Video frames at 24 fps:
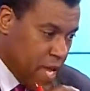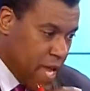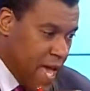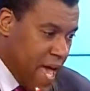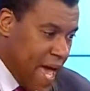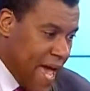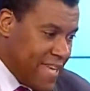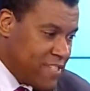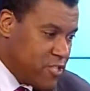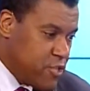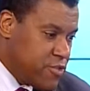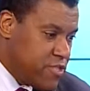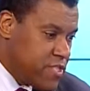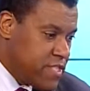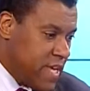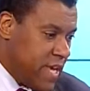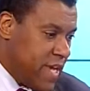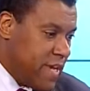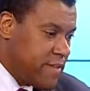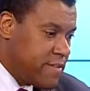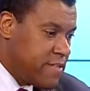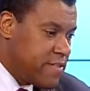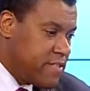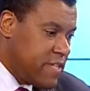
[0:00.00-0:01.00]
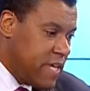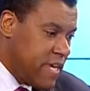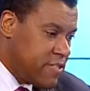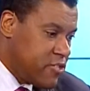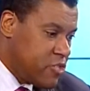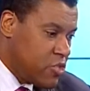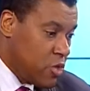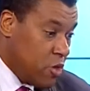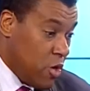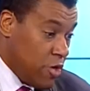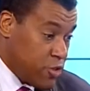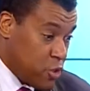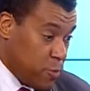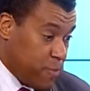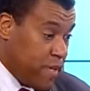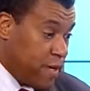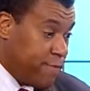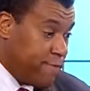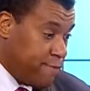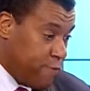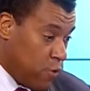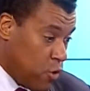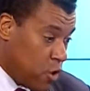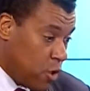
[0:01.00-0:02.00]
As you said, tests should also be
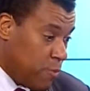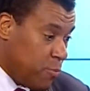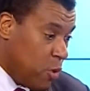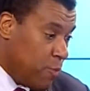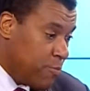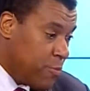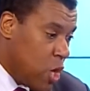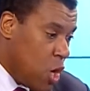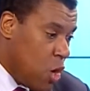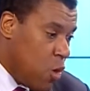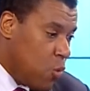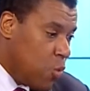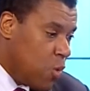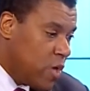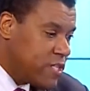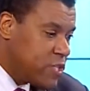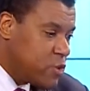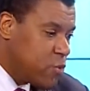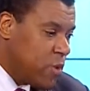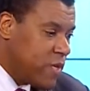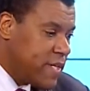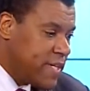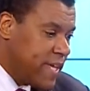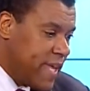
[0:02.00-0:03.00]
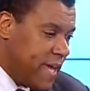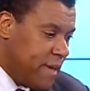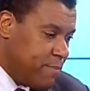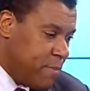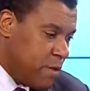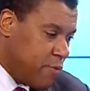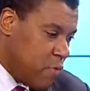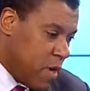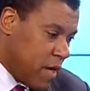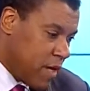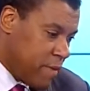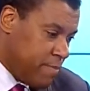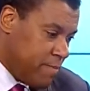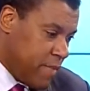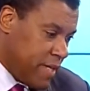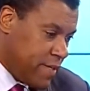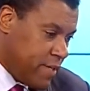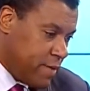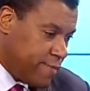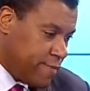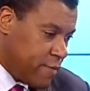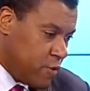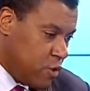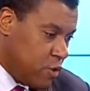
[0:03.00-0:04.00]
affordable. Which one can be
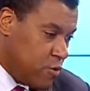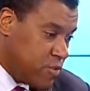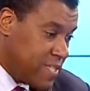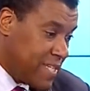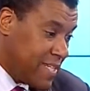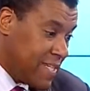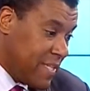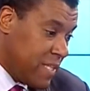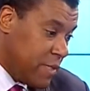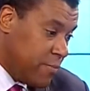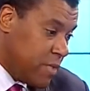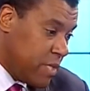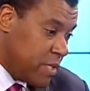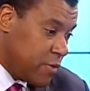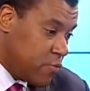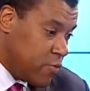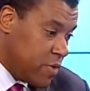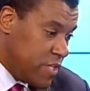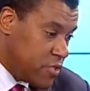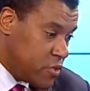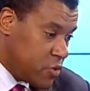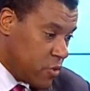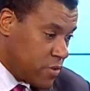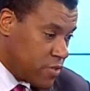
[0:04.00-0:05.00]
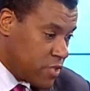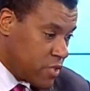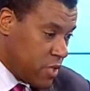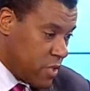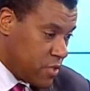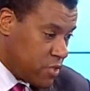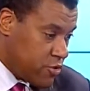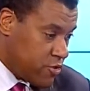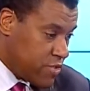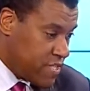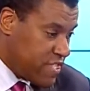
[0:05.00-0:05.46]
recommended for use in limited resource country